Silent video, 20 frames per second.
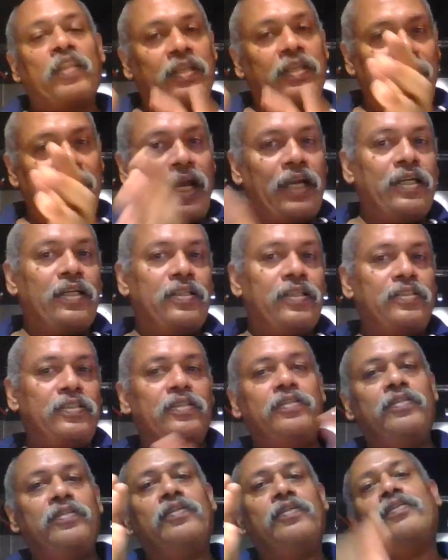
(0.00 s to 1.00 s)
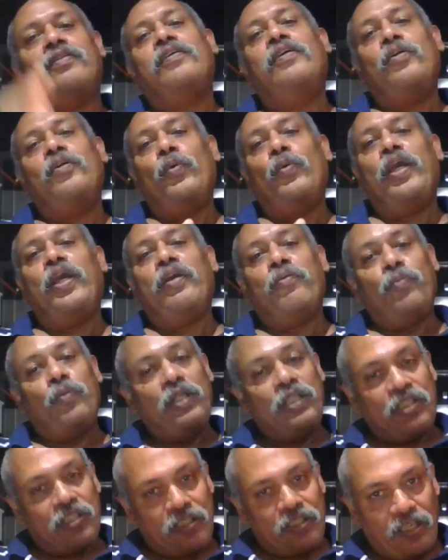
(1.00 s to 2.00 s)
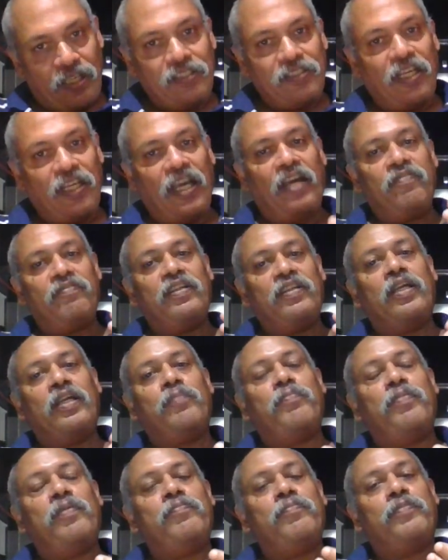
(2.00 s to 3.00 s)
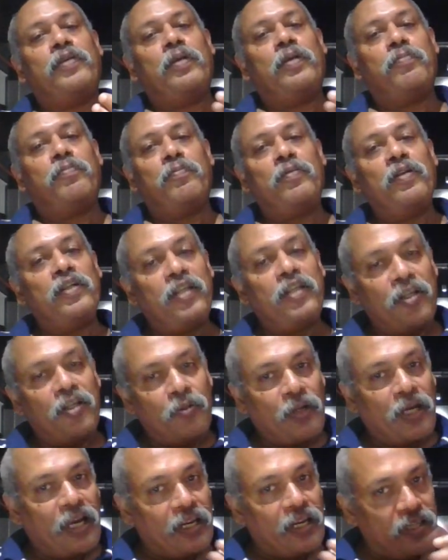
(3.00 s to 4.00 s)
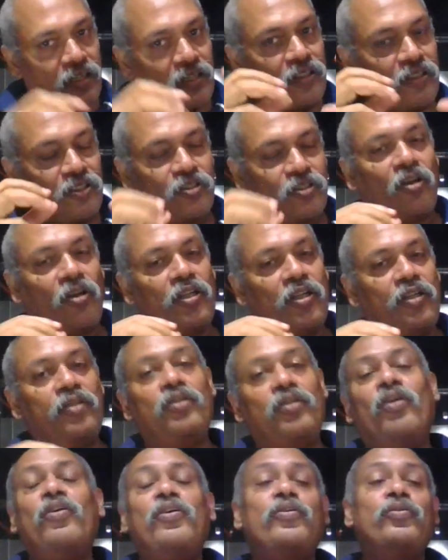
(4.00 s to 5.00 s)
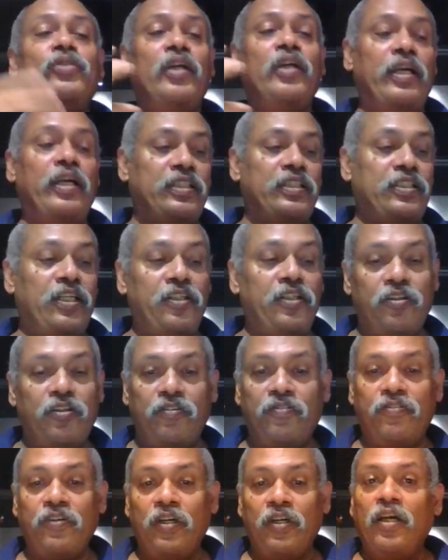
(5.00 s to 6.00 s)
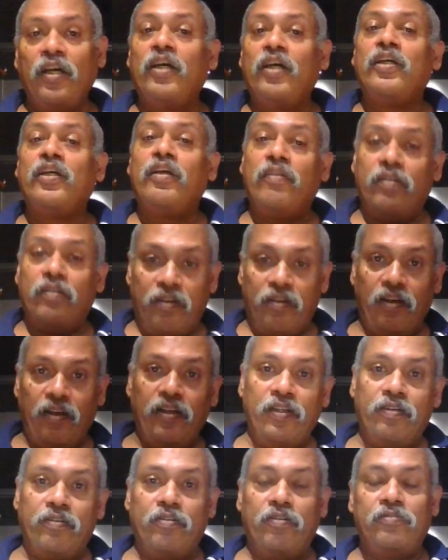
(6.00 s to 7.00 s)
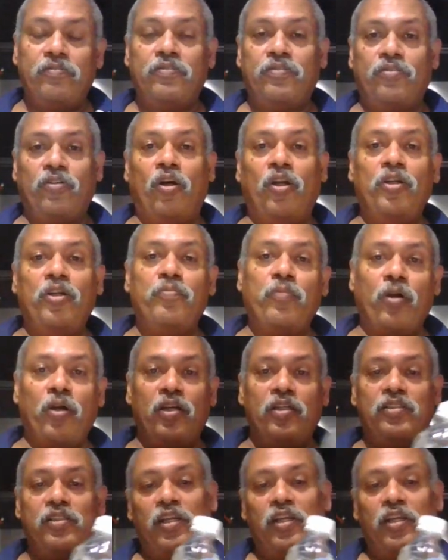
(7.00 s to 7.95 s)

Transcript: That does it in a third way, which does have the capability to handle the solid, not to the extent of the really solid modelers.